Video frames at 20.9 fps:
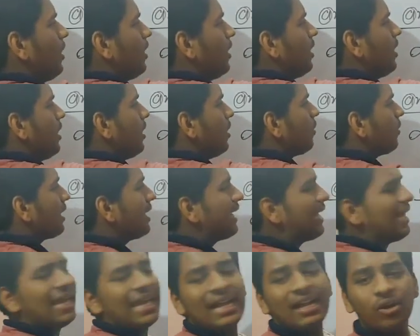You can take
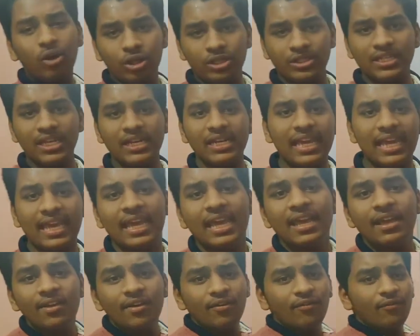a constant k.
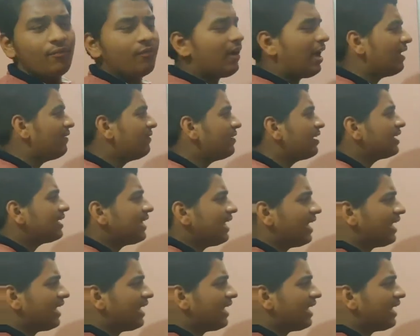Why we are taking